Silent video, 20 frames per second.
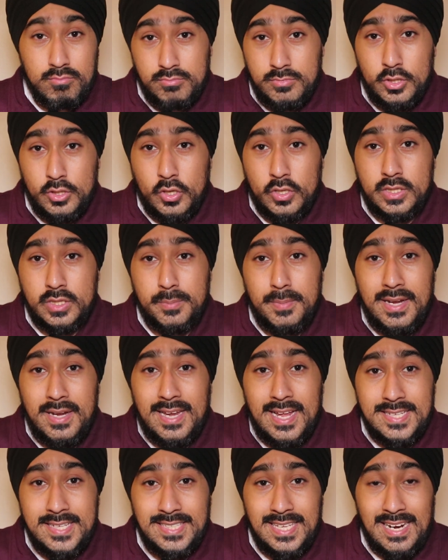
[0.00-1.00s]
you're going to be
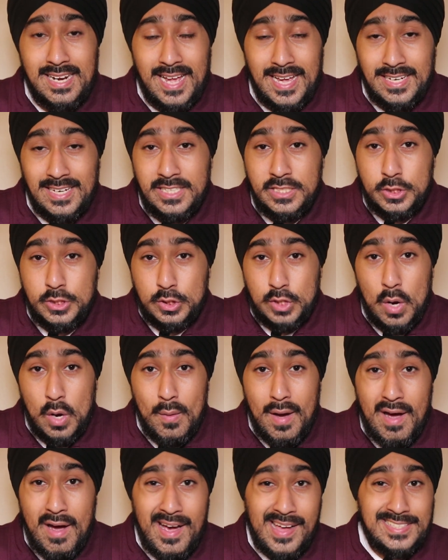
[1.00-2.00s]
less likely to go
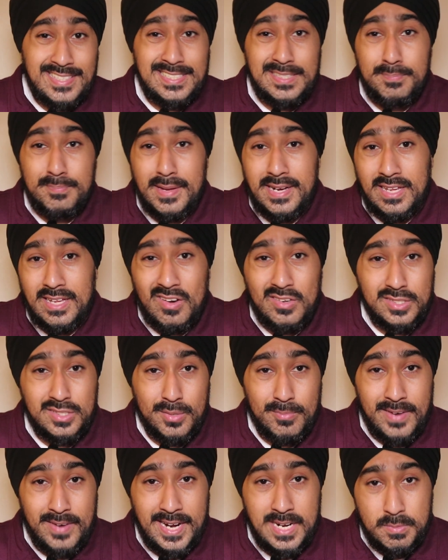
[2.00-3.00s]
out and spend it on
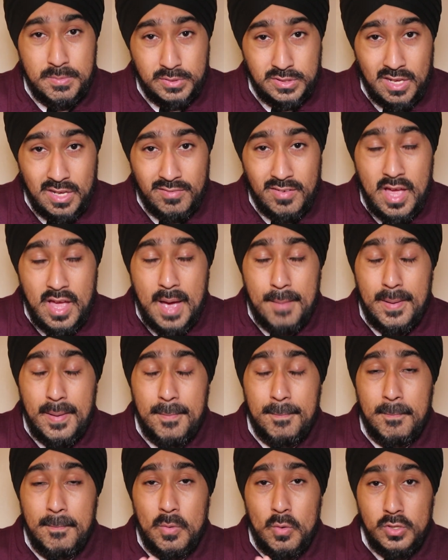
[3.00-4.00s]
some random stuff. But
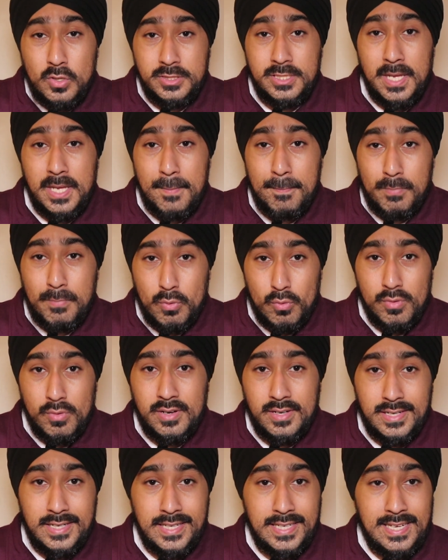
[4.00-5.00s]
most
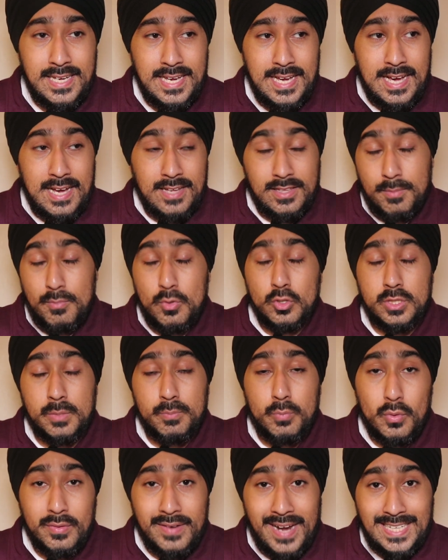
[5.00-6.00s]
importantly, the most
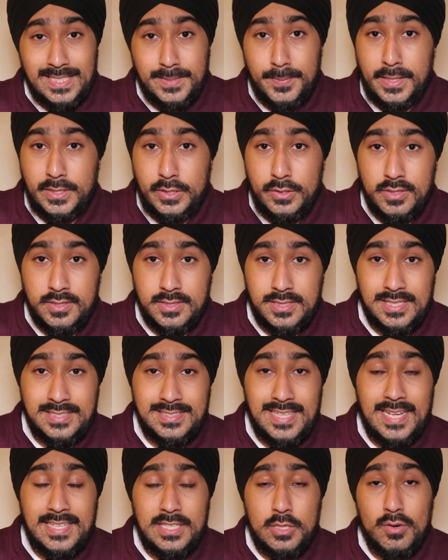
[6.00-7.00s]
important aspect to this is
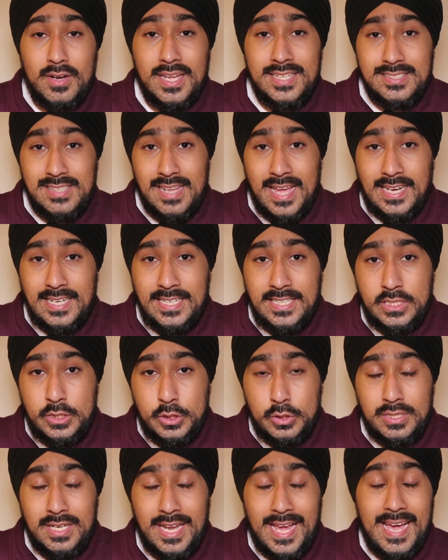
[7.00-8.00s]
that you're less likely
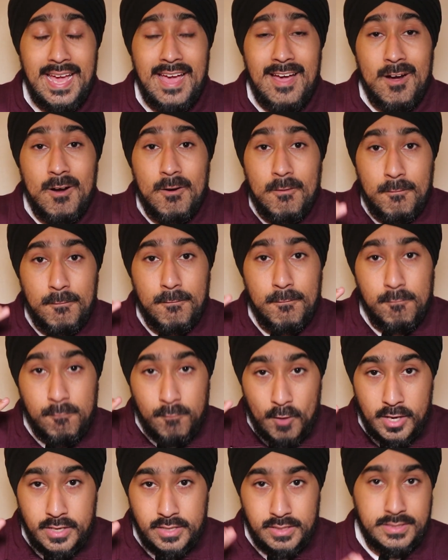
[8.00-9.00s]
to let
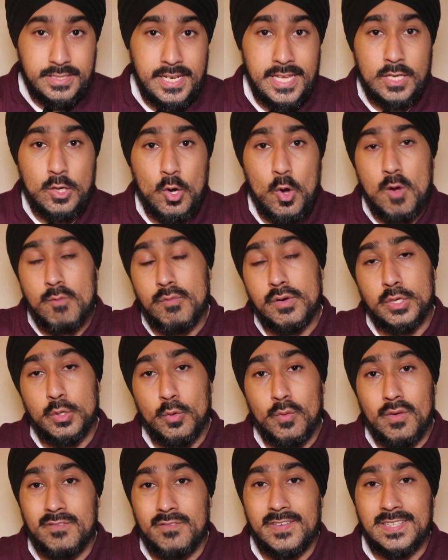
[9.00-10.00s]
FUD take over
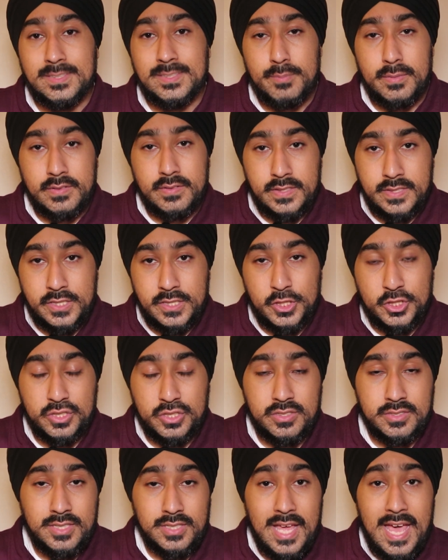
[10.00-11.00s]
your investment
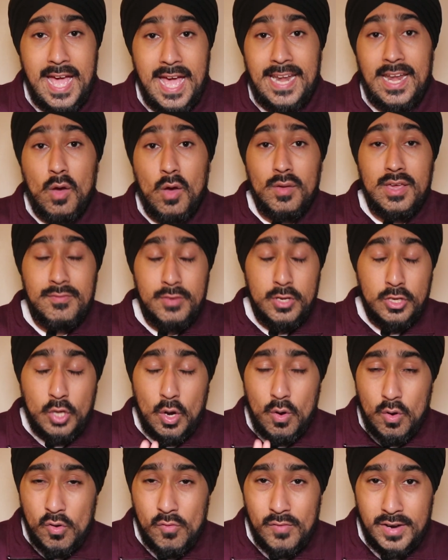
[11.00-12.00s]
decisions. Now, if you
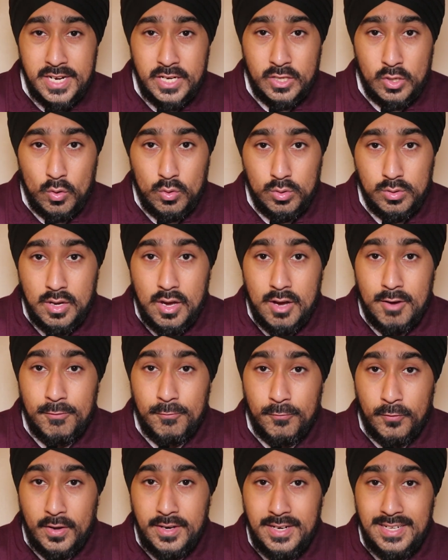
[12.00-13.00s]
don't already know,
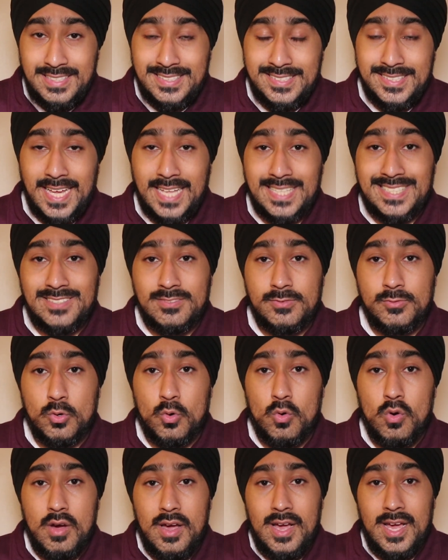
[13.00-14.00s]
FUD stands
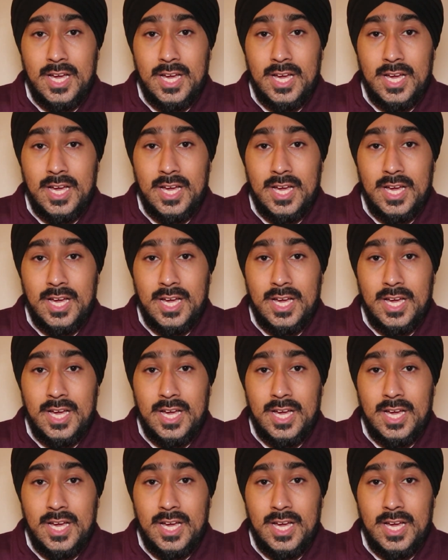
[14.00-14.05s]
for